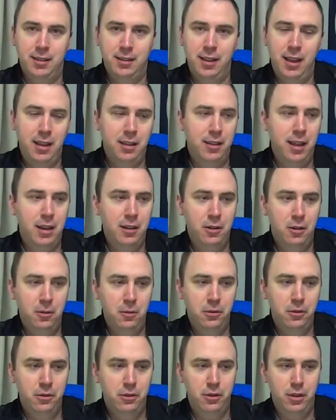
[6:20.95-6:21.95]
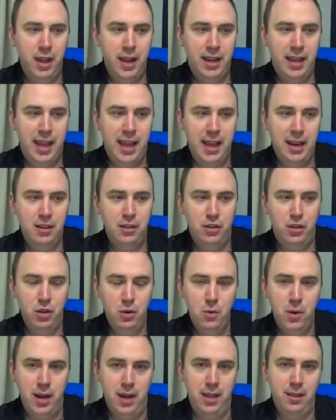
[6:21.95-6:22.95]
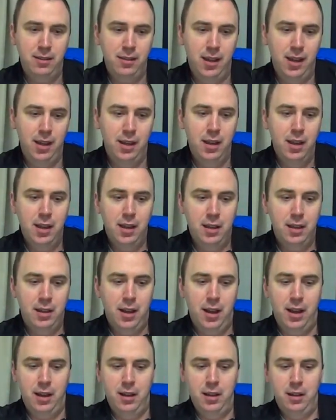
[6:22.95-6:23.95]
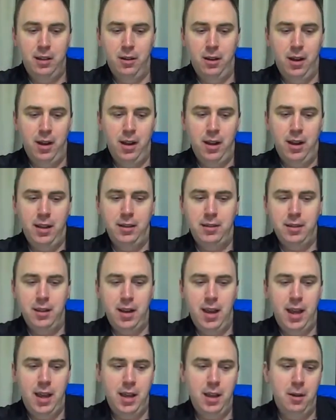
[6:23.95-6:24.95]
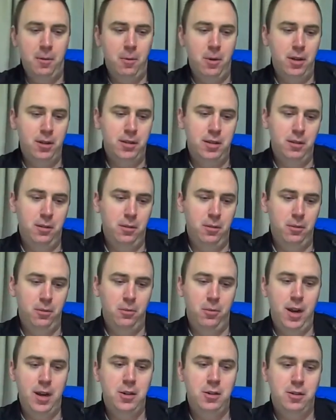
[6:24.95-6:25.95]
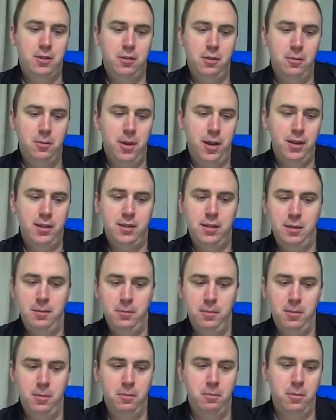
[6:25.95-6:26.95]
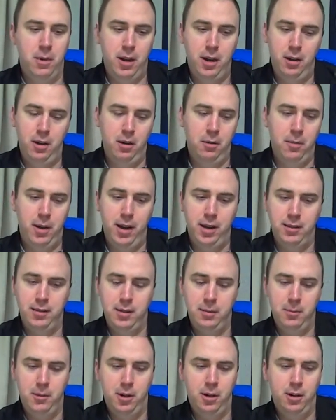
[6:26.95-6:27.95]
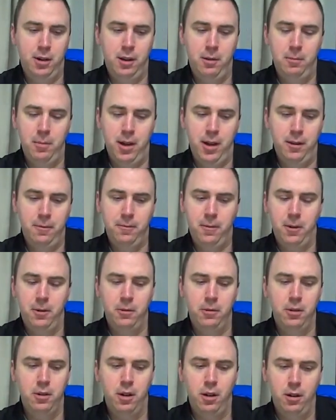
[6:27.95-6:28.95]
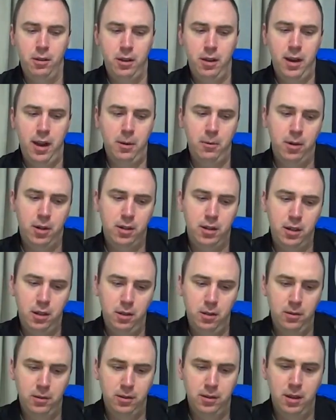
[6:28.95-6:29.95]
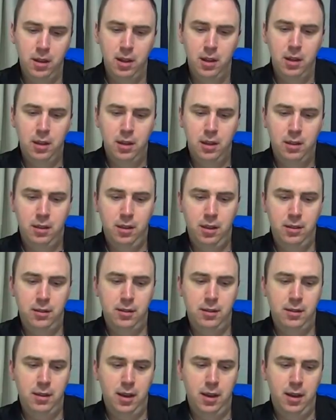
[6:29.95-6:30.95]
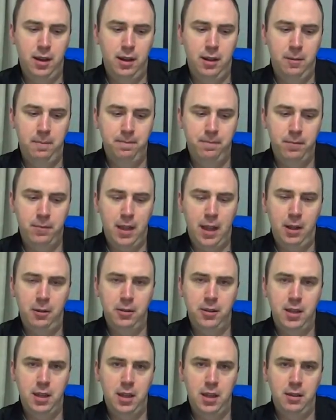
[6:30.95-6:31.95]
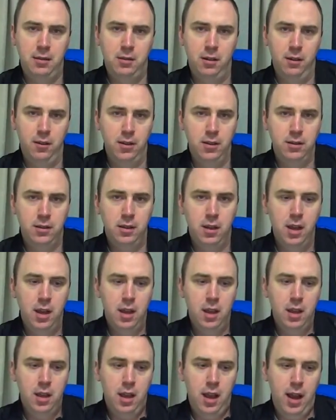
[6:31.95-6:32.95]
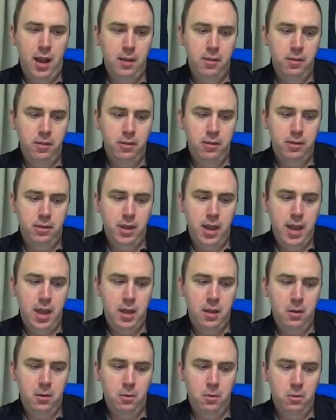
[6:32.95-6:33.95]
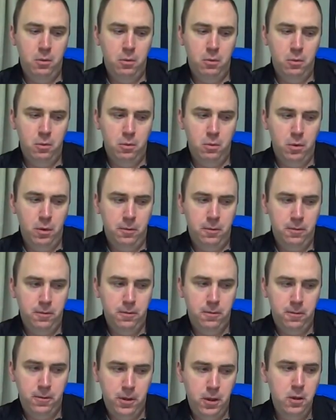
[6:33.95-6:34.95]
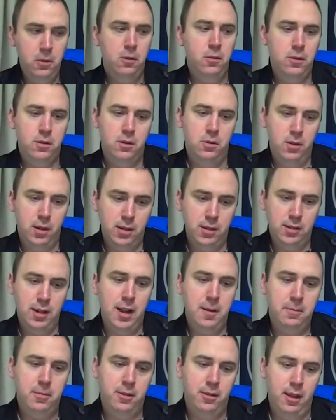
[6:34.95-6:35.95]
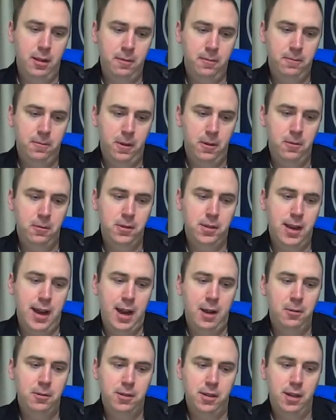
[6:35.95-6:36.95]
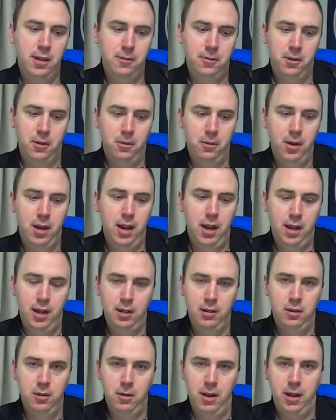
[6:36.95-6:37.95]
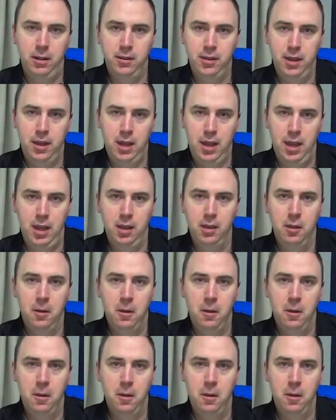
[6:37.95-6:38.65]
They can't do anything. I said, hey, I want to register my SIM card in my phone on the network to use this LTE service, and they refuse to accept that phones outside of Korea can do LTE.